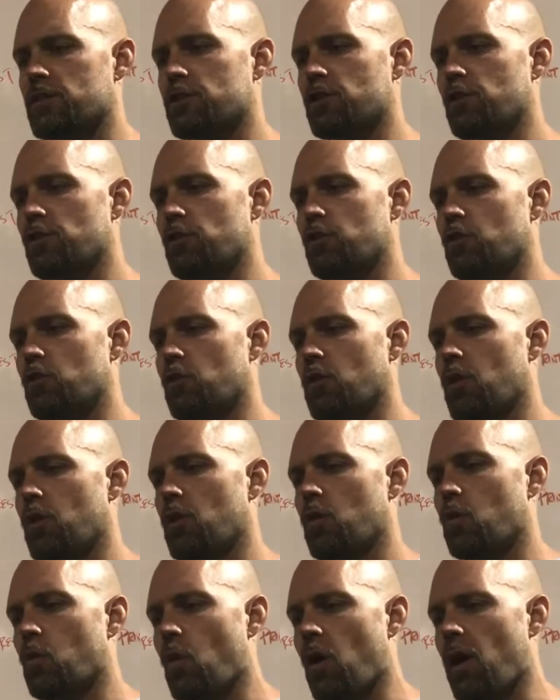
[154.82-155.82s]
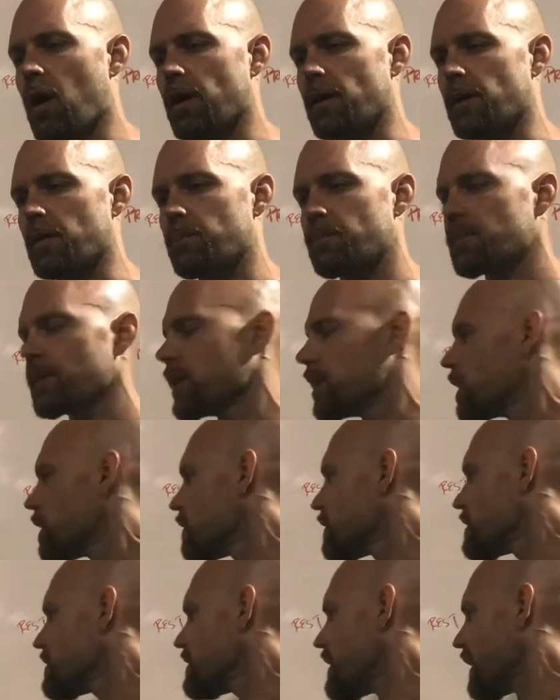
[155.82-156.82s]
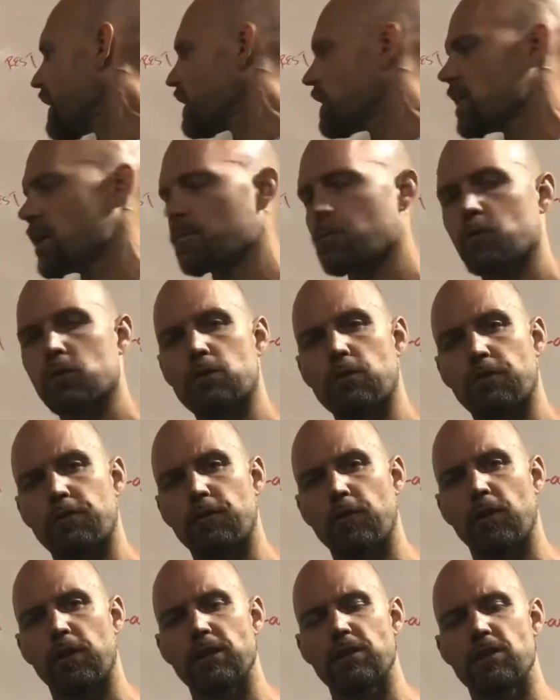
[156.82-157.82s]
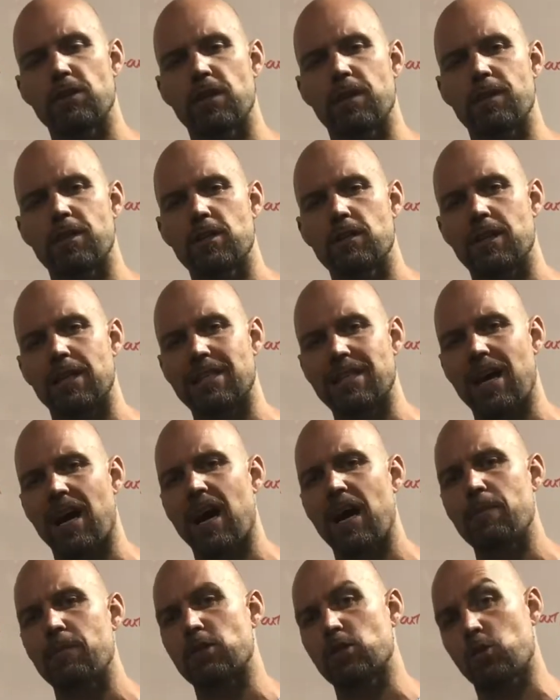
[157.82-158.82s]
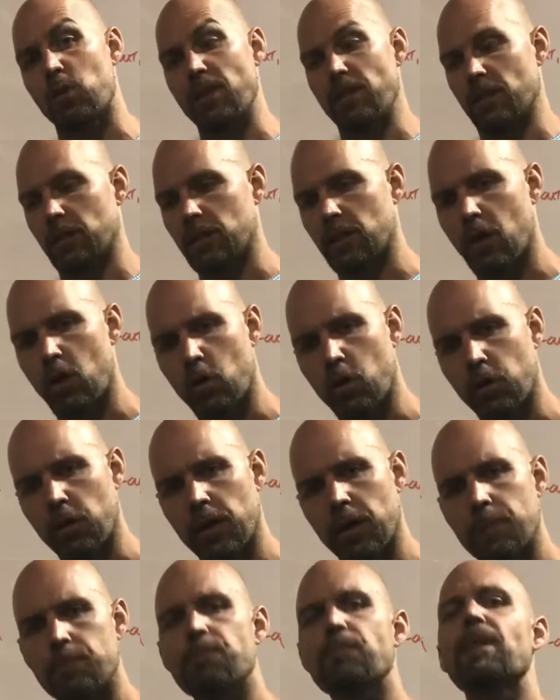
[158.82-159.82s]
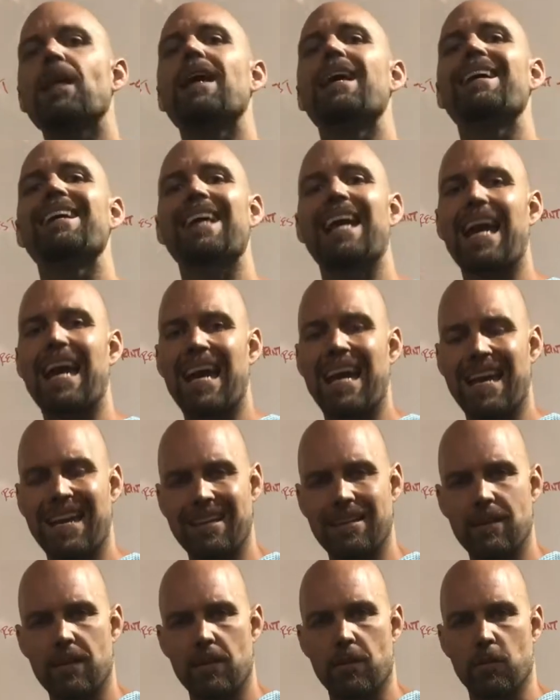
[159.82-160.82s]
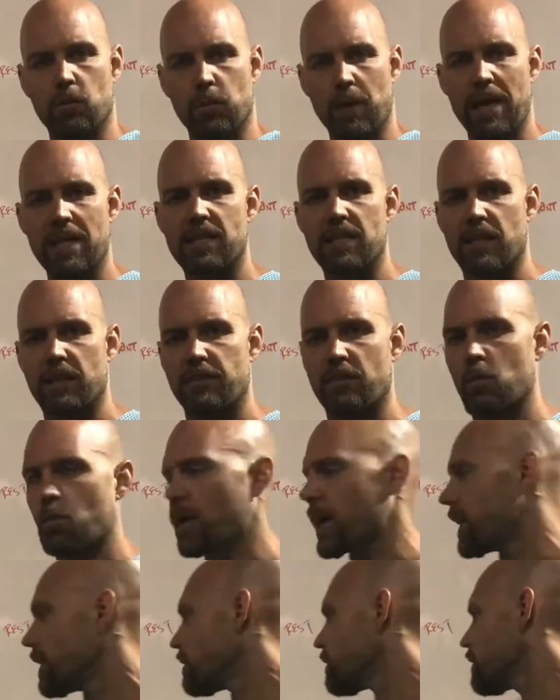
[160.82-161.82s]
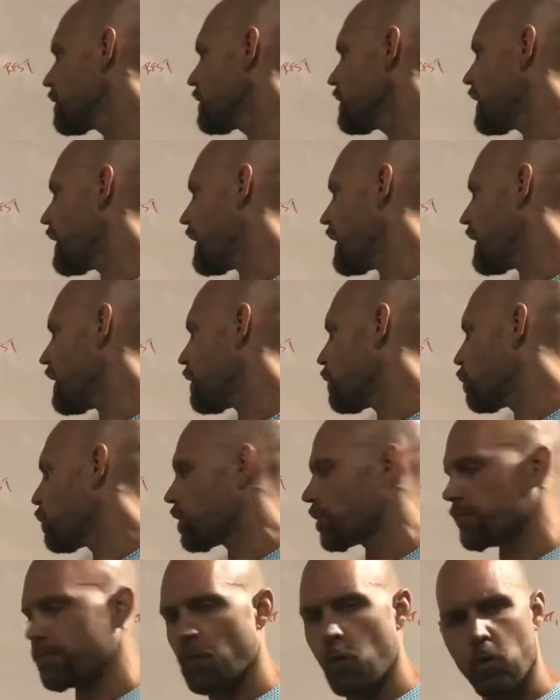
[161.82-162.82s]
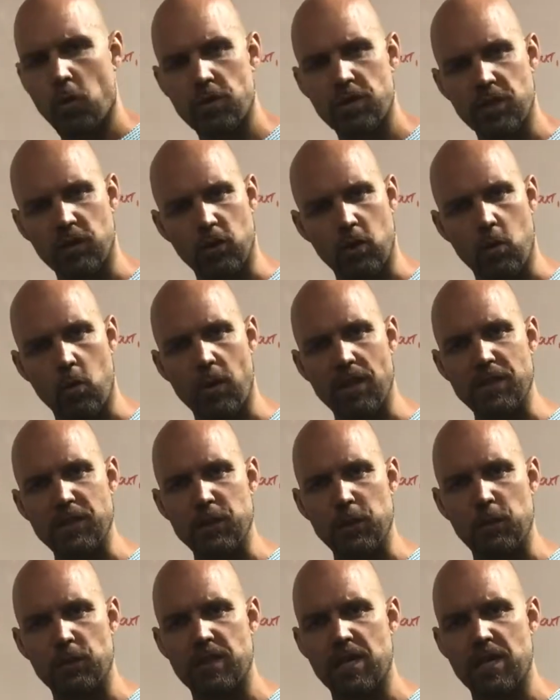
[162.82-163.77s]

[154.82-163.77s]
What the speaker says: 2, 1. The second number is referring to the time between the lowering and the raising of the weight. With a 4, 0, 1, 0